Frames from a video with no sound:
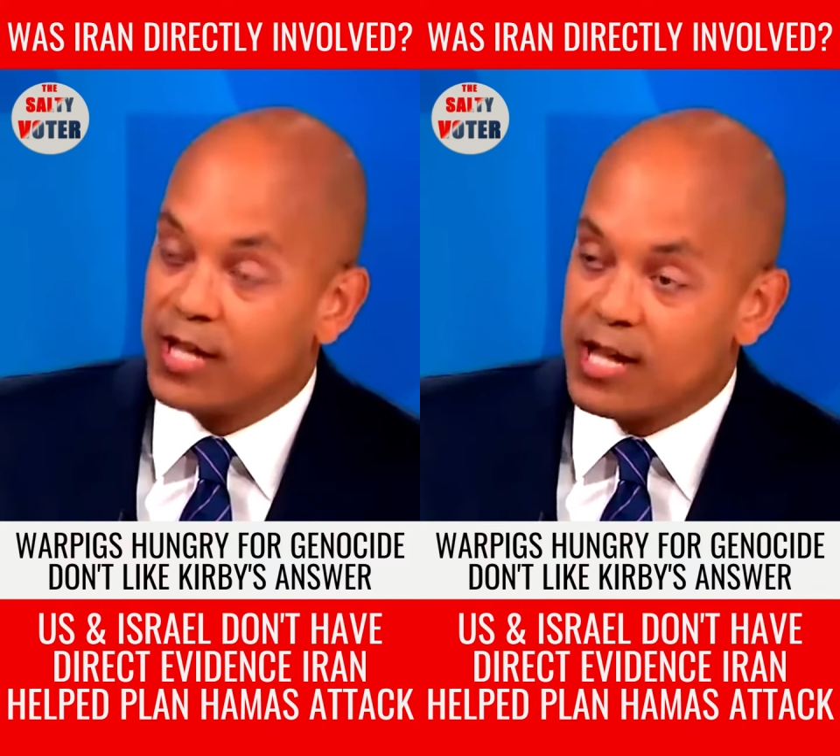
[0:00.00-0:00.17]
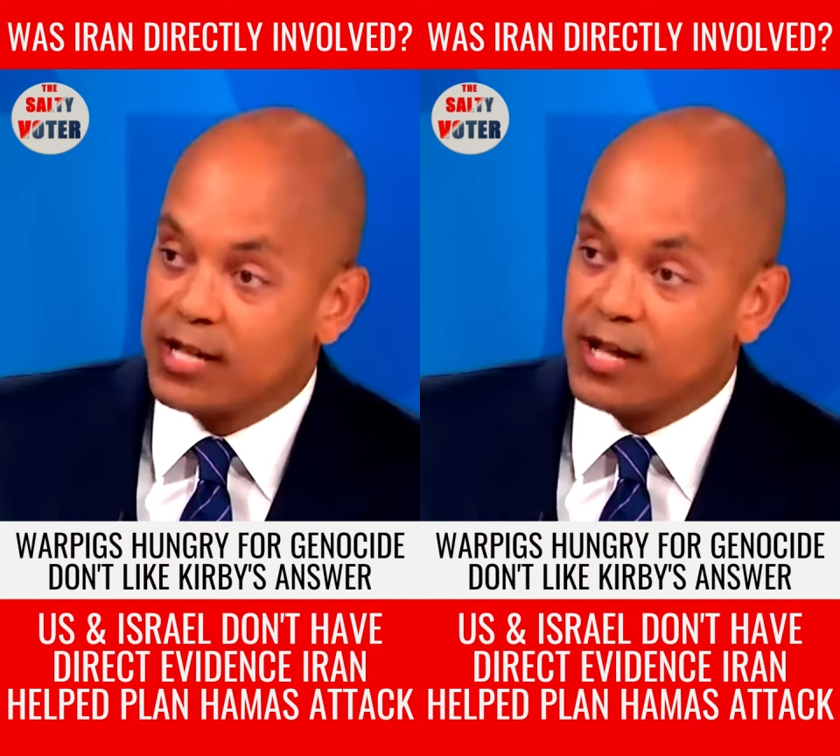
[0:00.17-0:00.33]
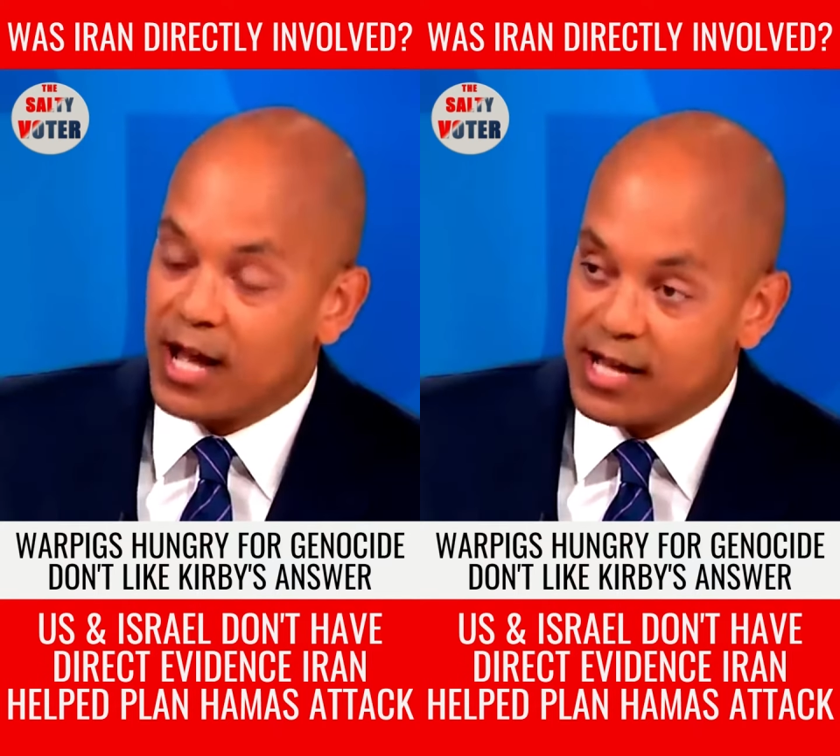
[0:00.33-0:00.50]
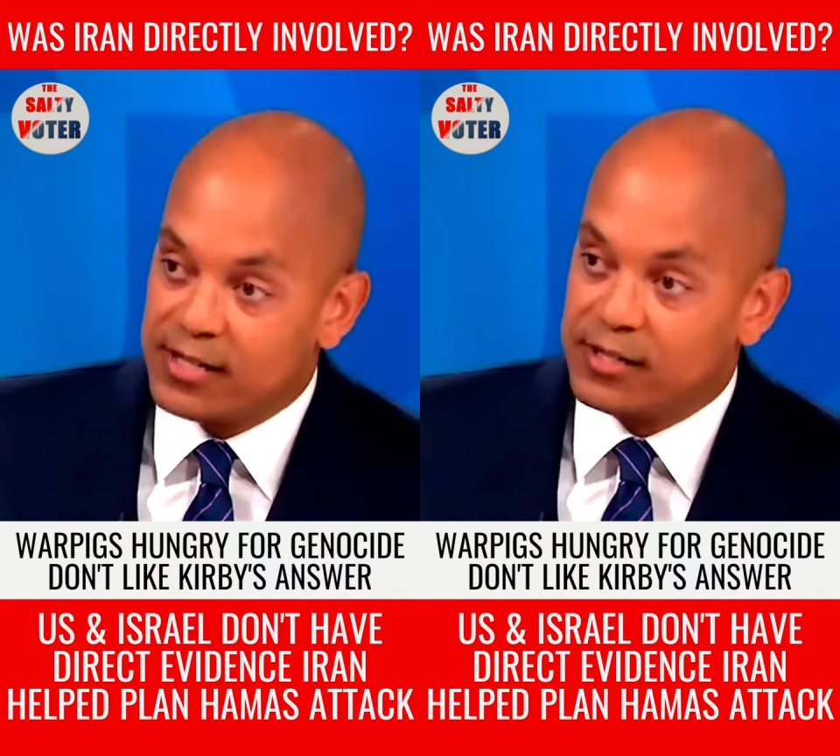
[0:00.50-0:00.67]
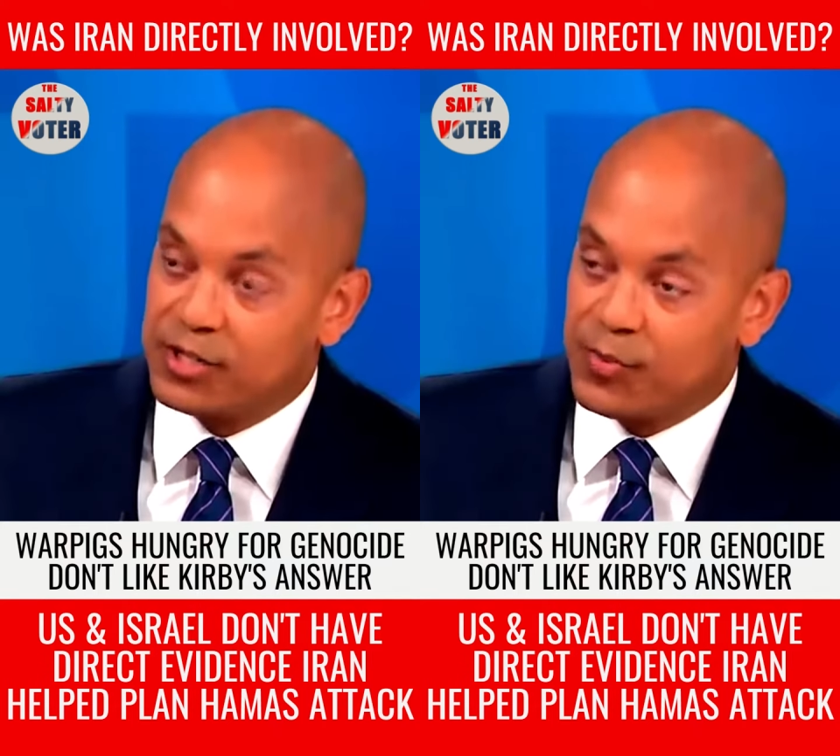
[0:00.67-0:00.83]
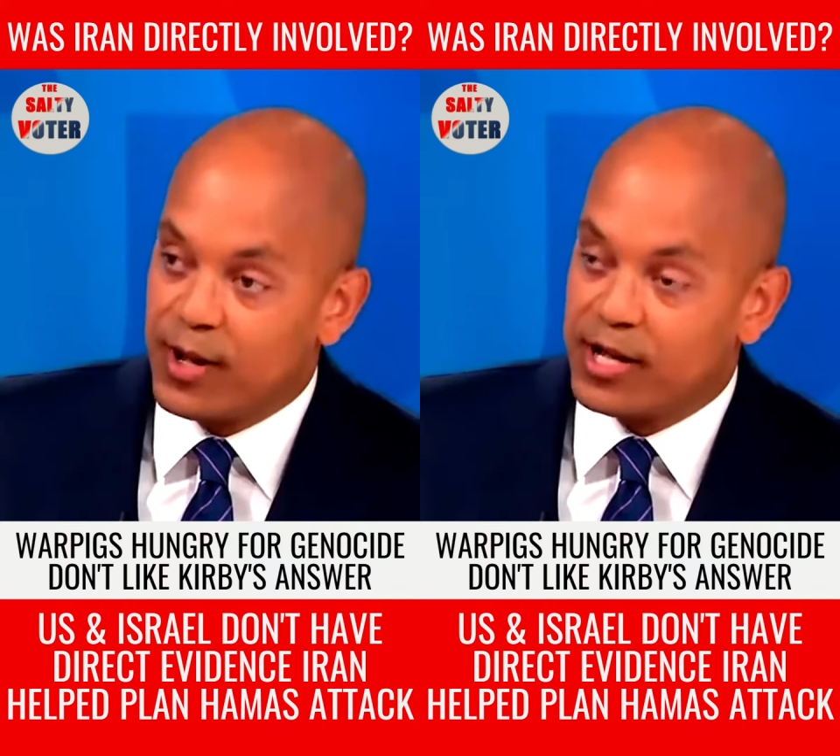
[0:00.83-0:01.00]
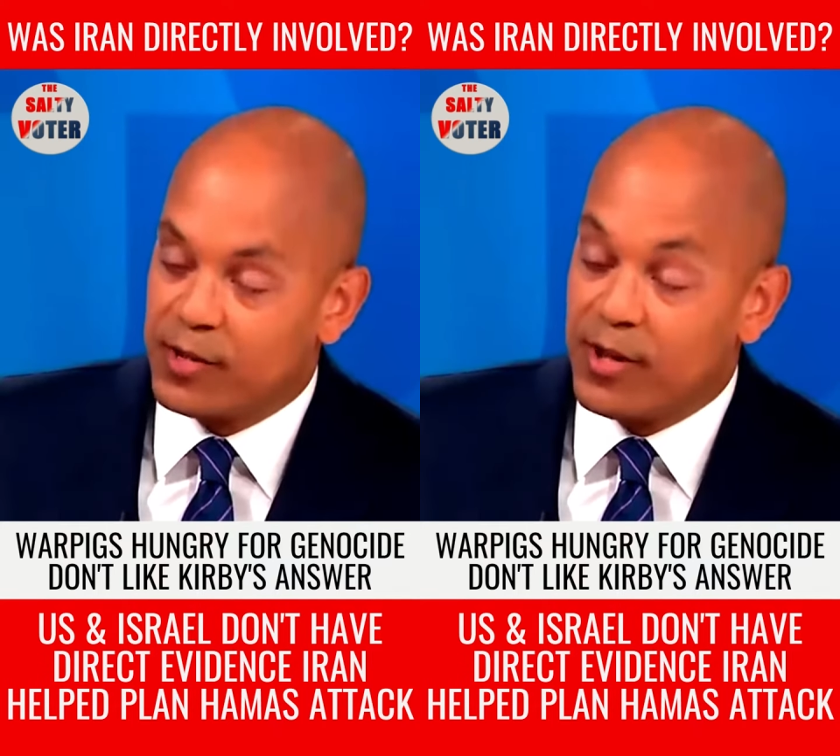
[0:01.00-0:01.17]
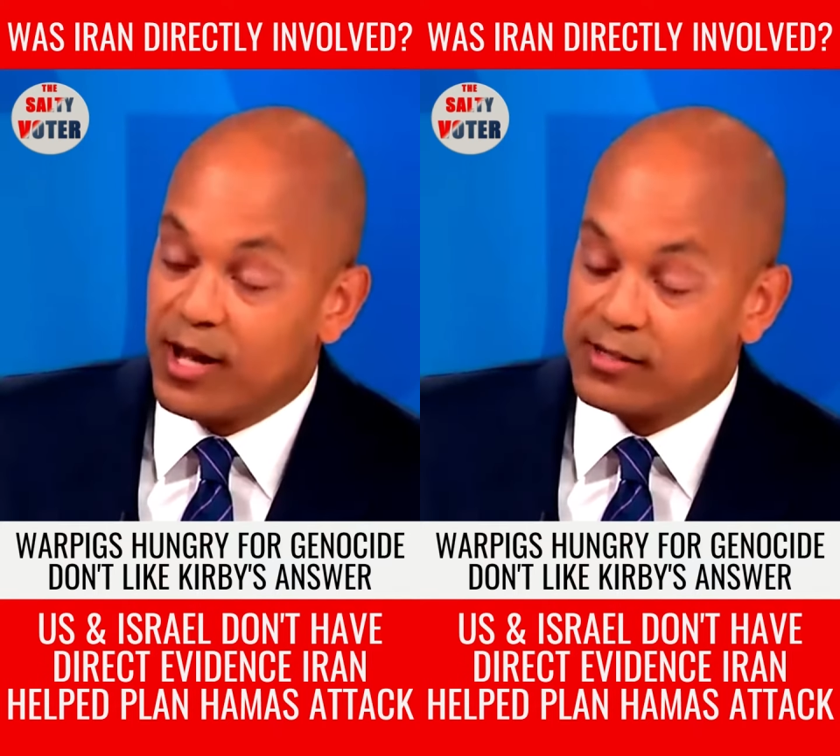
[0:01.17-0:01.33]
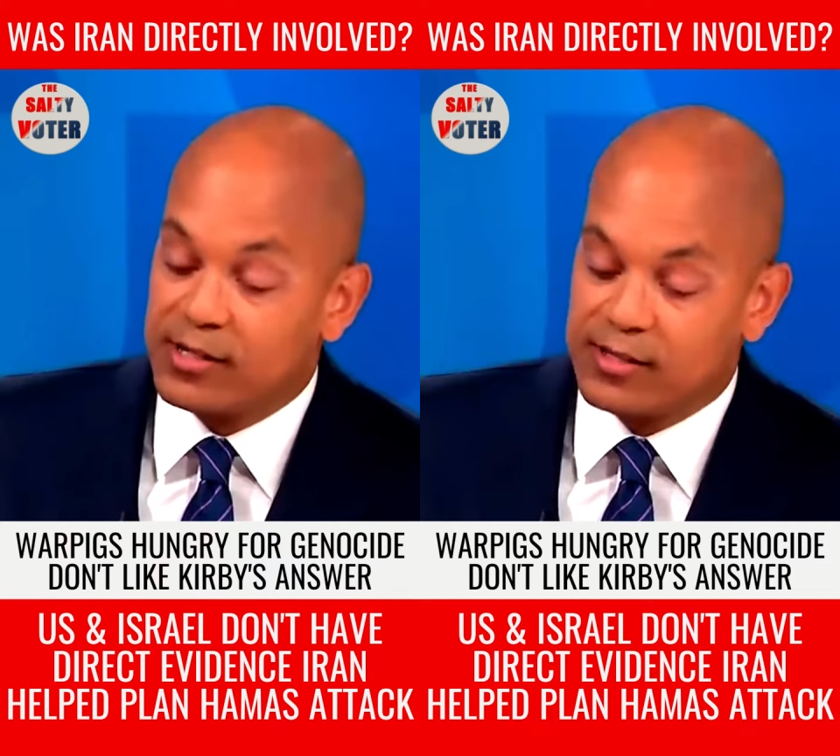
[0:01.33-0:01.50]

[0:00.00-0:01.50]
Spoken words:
taken hostage by Hamas.